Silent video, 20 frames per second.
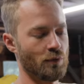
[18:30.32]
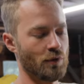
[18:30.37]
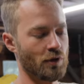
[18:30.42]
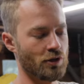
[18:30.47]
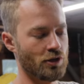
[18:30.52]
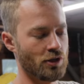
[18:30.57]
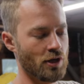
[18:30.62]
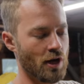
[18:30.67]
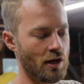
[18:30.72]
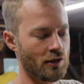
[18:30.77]

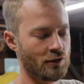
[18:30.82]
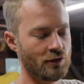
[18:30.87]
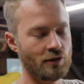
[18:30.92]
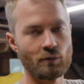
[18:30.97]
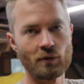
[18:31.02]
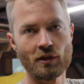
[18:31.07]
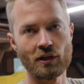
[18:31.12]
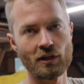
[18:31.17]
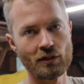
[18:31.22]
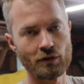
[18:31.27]
The shocks
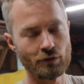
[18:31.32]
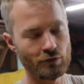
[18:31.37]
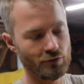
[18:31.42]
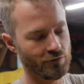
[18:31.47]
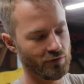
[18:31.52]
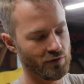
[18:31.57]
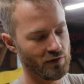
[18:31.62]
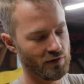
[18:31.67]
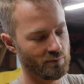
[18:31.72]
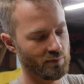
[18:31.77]
that we're gonna use
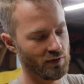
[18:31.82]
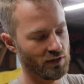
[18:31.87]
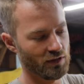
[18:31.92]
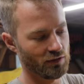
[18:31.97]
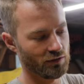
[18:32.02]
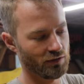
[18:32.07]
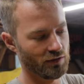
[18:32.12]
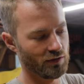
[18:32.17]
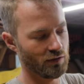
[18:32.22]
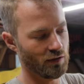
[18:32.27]
for this
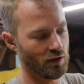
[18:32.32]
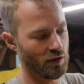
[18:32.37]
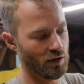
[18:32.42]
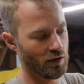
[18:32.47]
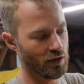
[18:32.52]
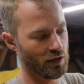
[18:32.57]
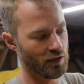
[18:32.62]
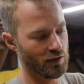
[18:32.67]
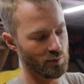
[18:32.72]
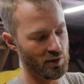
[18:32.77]
build
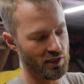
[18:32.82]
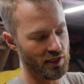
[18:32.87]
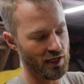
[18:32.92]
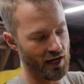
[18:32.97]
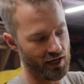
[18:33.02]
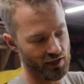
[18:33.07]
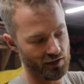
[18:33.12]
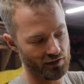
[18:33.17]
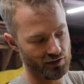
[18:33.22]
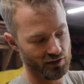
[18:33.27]
are gonna be
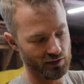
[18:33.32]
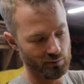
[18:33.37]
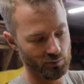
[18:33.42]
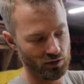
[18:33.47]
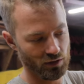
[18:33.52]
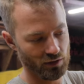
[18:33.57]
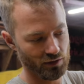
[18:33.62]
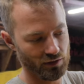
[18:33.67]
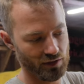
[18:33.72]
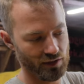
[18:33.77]
kind of
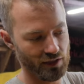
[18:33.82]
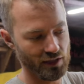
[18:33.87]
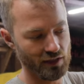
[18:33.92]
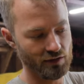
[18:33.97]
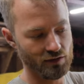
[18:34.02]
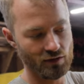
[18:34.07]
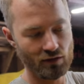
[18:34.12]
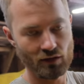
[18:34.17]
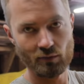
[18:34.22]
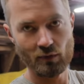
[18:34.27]
similar to
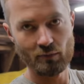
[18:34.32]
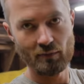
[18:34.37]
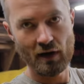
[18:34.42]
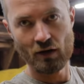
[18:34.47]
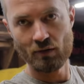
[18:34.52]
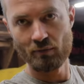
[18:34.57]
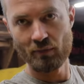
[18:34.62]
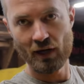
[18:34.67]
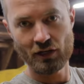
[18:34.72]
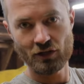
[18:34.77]
these. They're gonna be
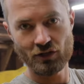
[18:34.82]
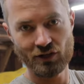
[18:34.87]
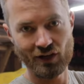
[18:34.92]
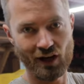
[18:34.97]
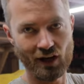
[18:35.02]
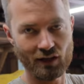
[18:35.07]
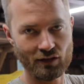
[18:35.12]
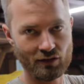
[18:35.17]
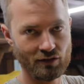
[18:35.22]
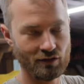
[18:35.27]
mountain bike
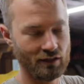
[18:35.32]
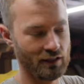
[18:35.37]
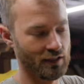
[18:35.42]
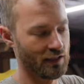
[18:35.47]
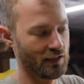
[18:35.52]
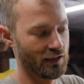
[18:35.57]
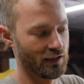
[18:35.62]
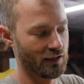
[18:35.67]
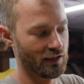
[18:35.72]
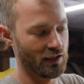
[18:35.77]
shocks
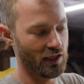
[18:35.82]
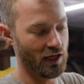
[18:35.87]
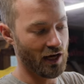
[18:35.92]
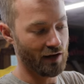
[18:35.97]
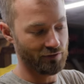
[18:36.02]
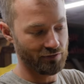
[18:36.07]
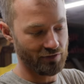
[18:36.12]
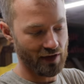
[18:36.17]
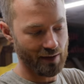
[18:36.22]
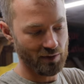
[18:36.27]

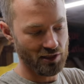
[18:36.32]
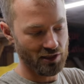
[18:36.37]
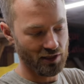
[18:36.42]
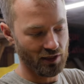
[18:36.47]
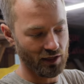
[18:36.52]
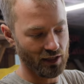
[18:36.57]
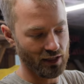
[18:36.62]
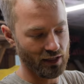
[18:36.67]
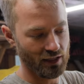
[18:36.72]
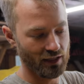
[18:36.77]
off of
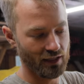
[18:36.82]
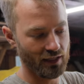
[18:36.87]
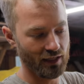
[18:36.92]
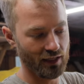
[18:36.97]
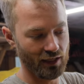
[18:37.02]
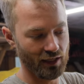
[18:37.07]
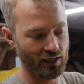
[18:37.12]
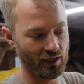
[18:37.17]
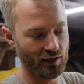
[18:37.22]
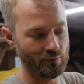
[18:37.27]
Amazon,
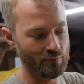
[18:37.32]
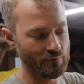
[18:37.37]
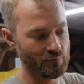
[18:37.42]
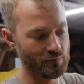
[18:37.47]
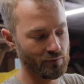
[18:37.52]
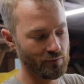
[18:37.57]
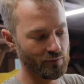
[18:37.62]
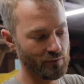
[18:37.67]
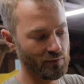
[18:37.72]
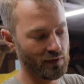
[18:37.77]
um,
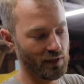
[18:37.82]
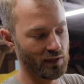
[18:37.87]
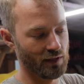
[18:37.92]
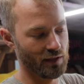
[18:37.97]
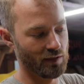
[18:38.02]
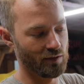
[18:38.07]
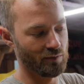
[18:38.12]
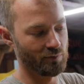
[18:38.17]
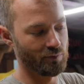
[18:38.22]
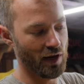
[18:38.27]

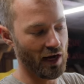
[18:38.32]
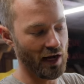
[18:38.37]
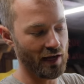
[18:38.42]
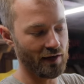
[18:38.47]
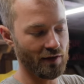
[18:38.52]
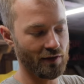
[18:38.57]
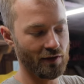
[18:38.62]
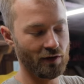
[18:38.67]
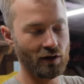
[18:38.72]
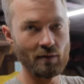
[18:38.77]

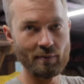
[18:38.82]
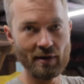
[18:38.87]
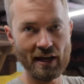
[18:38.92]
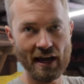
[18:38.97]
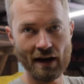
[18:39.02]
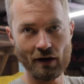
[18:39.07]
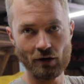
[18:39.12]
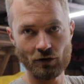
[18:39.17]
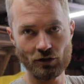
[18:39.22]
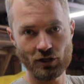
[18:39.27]
but they're gonna
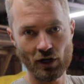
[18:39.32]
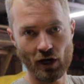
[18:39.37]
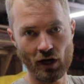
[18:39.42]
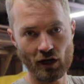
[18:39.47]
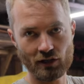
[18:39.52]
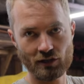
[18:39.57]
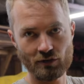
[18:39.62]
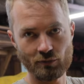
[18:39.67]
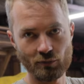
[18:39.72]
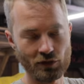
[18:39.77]
be air
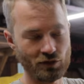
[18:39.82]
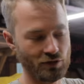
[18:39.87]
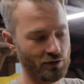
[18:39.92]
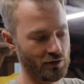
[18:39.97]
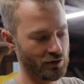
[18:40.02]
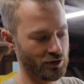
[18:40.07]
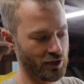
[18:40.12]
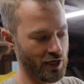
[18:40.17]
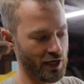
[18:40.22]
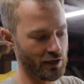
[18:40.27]
shocks, which you
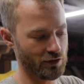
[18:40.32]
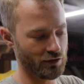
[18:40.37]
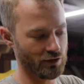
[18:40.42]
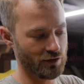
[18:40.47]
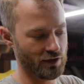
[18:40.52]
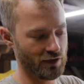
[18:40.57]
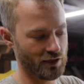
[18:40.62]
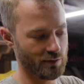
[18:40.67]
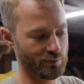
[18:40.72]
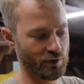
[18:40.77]
can
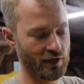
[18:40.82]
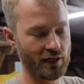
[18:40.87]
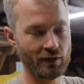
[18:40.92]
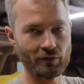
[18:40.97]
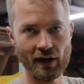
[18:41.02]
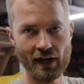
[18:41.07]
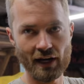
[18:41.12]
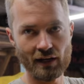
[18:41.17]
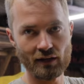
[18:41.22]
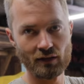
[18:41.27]
change the
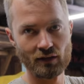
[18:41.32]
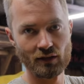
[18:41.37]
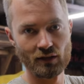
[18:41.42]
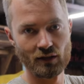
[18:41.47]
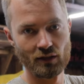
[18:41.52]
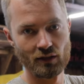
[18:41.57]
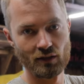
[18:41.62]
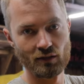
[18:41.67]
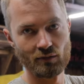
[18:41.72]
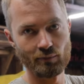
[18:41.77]
spring rate
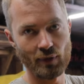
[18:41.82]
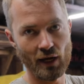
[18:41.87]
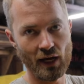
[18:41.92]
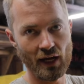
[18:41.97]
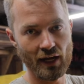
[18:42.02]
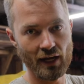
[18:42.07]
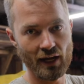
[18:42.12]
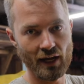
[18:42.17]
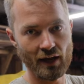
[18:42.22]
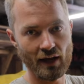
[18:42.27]

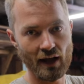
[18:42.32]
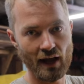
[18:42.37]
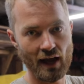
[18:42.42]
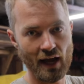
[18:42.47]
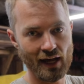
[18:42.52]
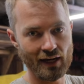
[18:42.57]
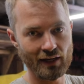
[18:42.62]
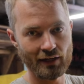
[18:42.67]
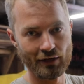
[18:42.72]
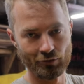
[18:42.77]
by
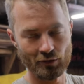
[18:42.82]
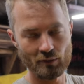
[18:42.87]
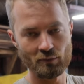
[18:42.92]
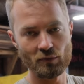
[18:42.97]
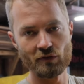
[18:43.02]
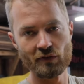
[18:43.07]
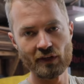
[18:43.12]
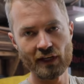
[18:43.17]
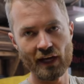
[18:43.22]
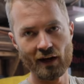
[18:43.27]
adding or
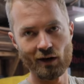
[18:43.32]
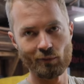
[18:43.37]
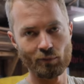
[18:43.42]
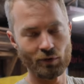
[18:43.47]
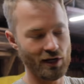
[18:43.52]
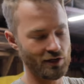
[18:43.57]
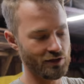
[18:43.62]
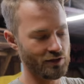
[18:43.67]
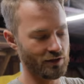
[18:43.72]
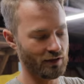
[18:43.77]
removing air
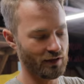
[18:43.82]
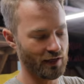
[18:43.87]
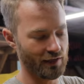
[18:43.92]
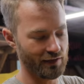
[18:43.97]
pressure.